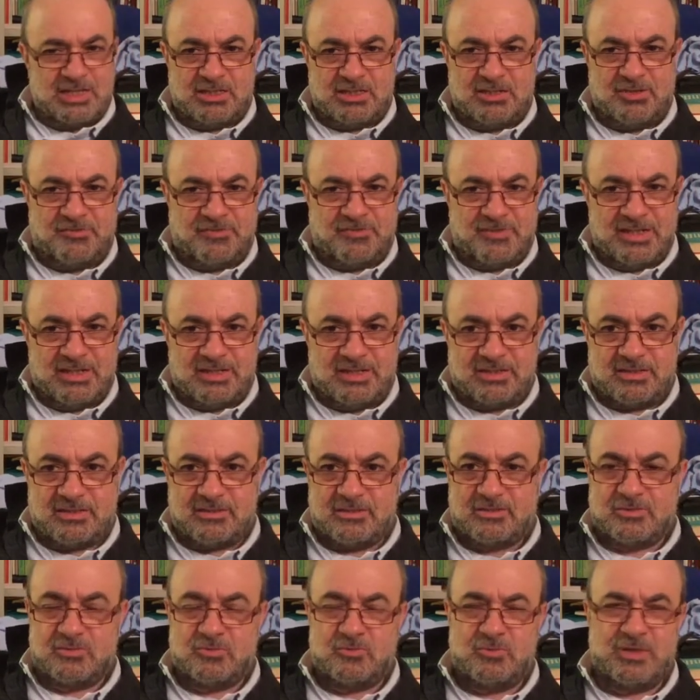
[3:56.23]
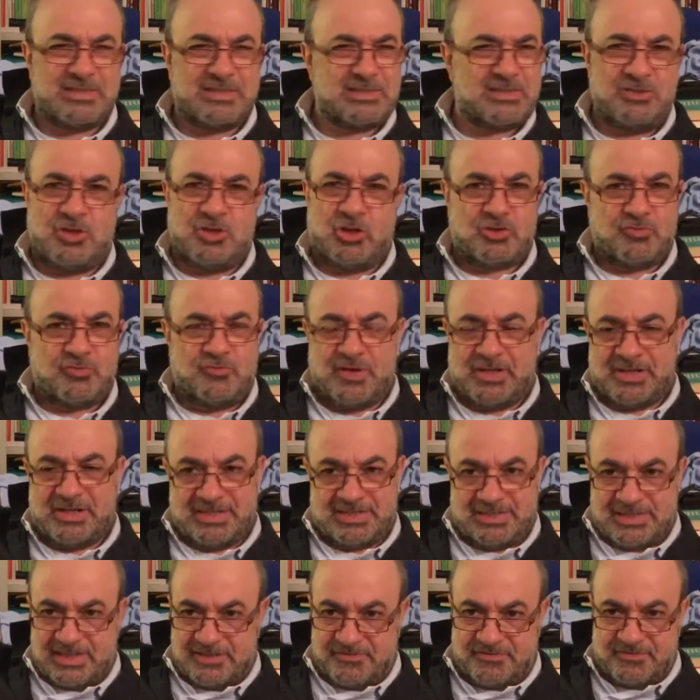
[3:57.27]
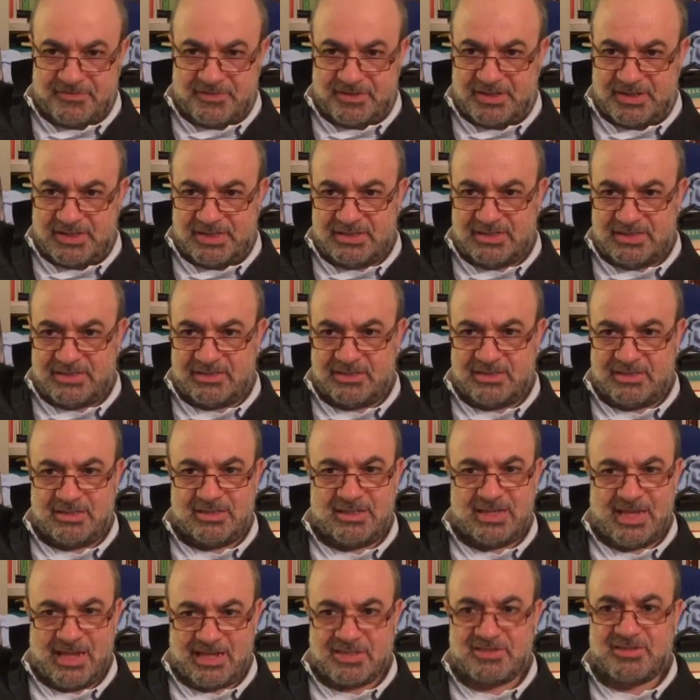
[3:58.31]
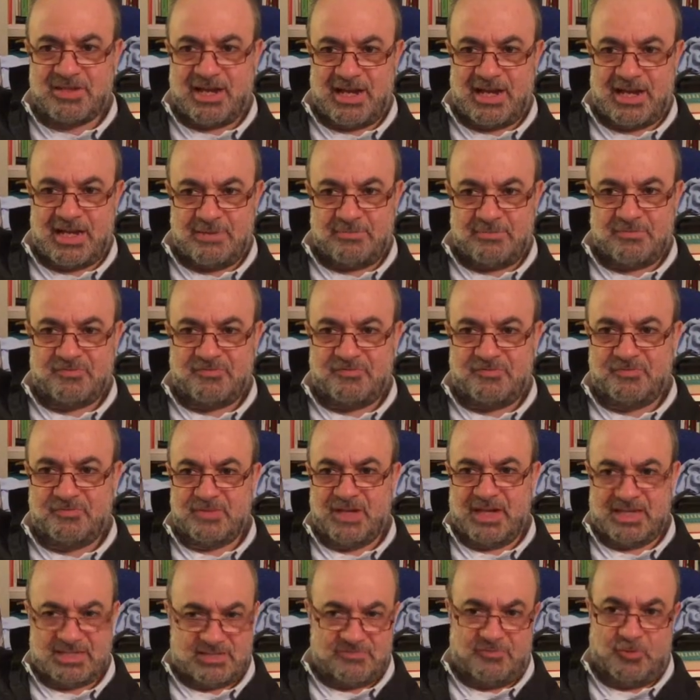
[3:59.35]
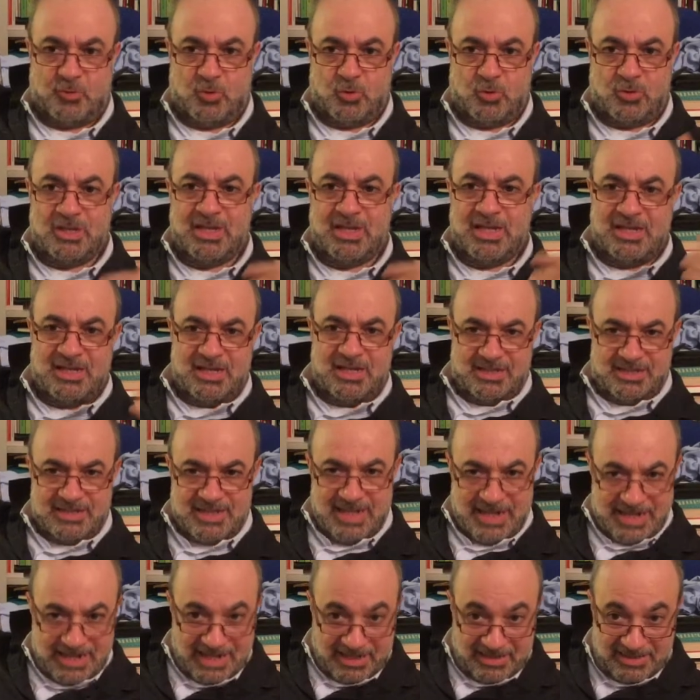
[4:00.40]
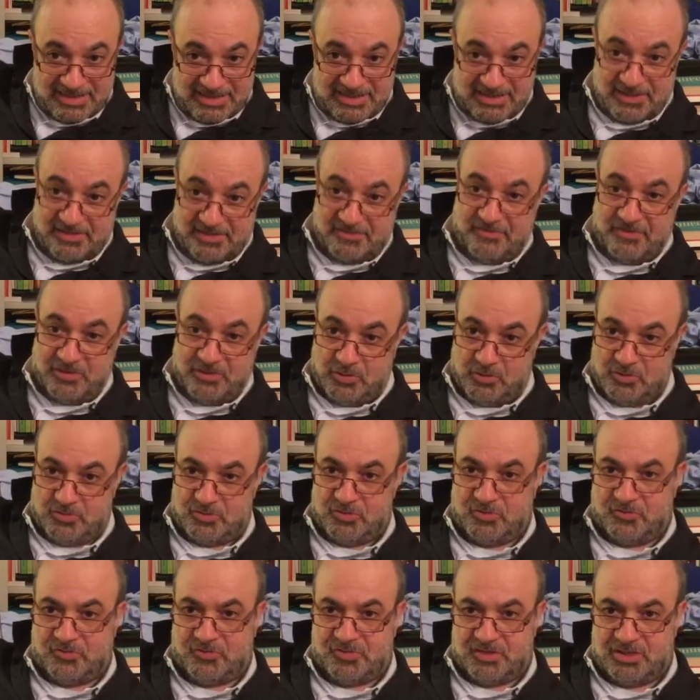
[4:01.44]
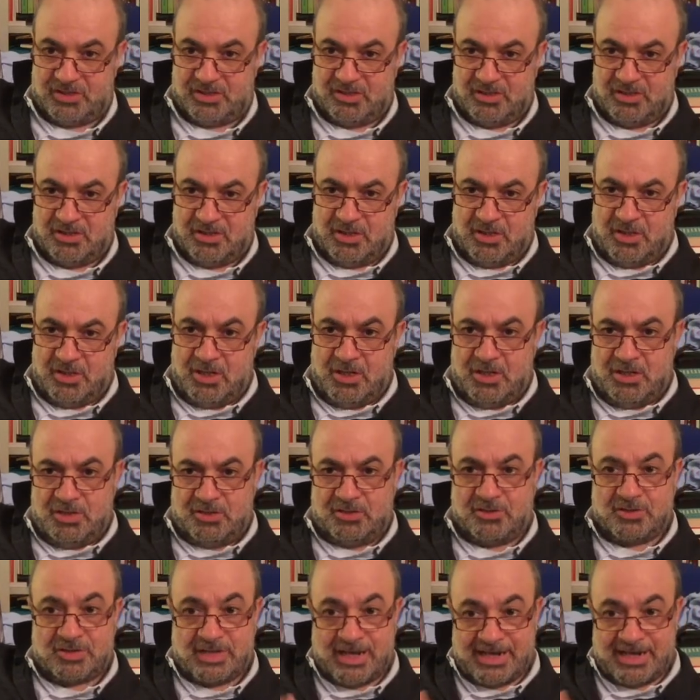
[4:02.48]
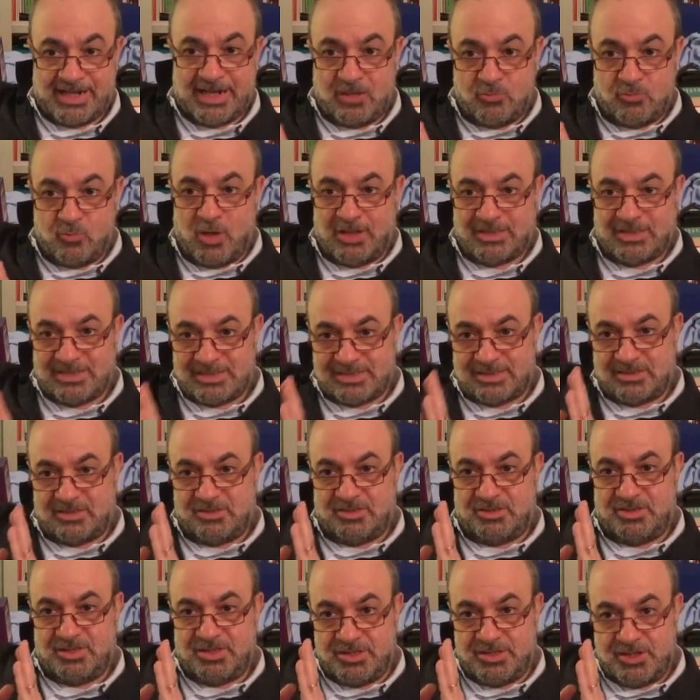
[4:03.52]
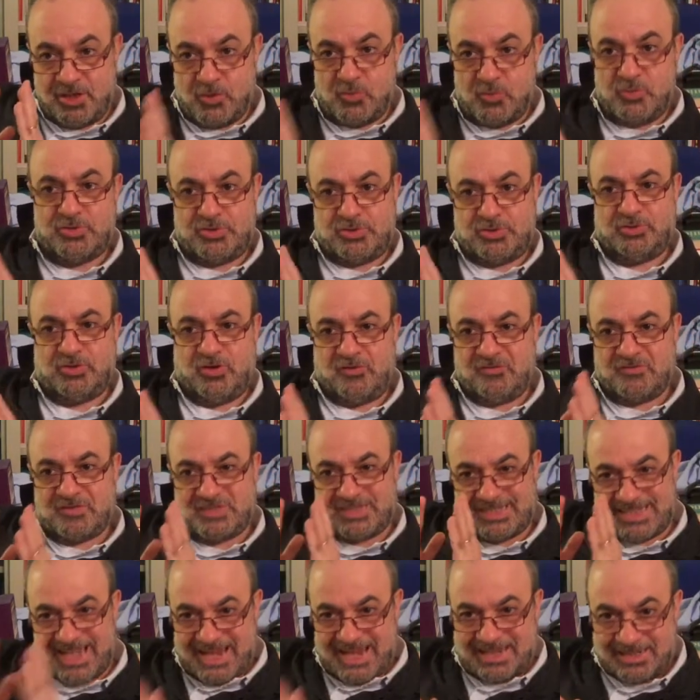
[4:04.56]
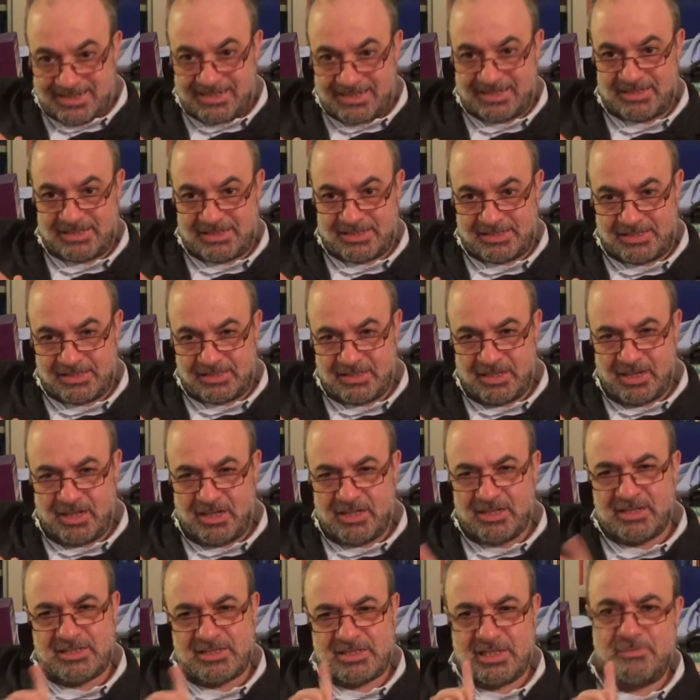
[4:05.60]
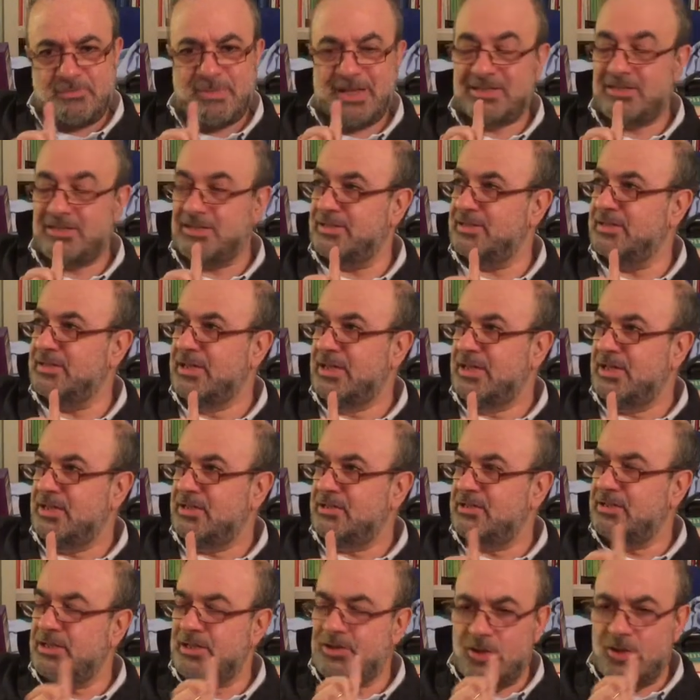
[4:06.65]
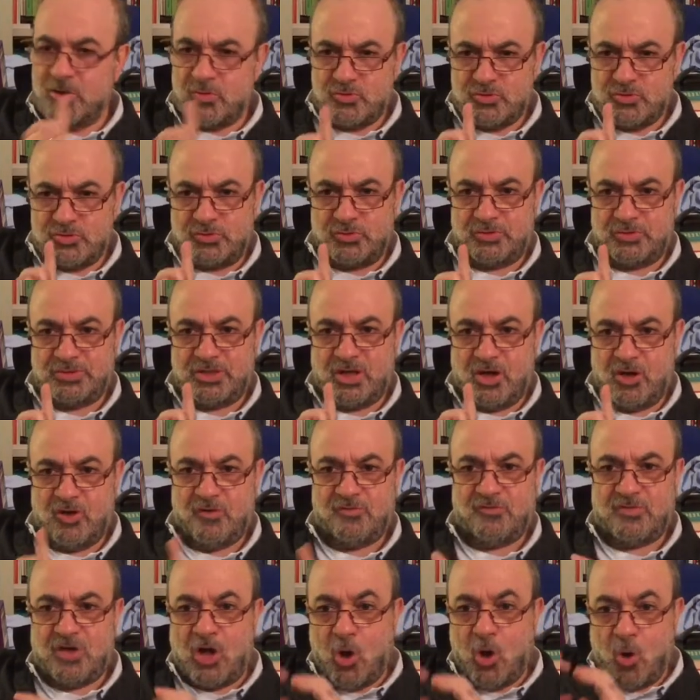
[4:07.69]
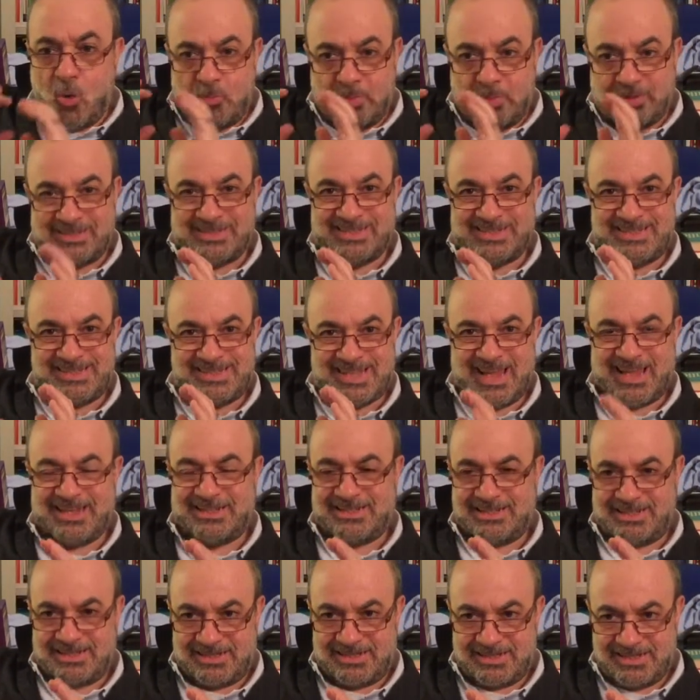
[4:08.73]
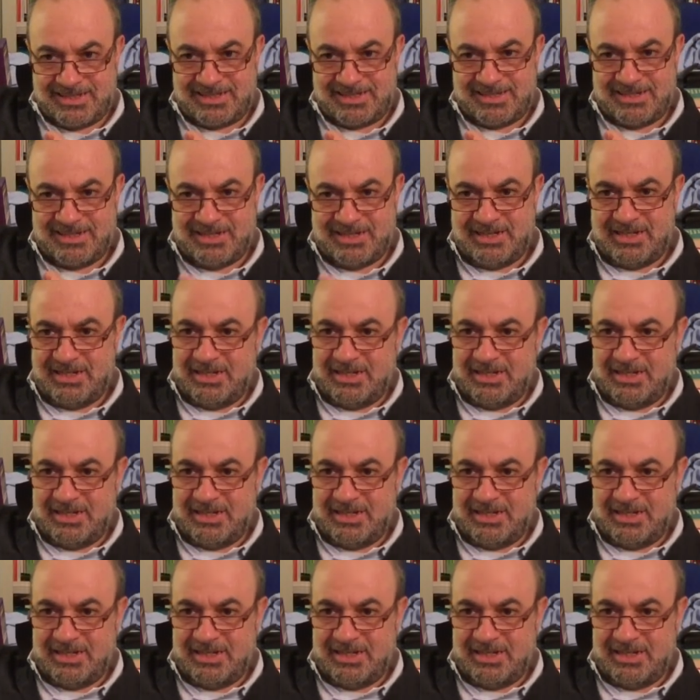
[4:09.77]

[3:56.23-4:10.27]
The field was not very different in that time as for the analytic philosophy. The kernel was the notion of sentence, still better, the notion of open sentence,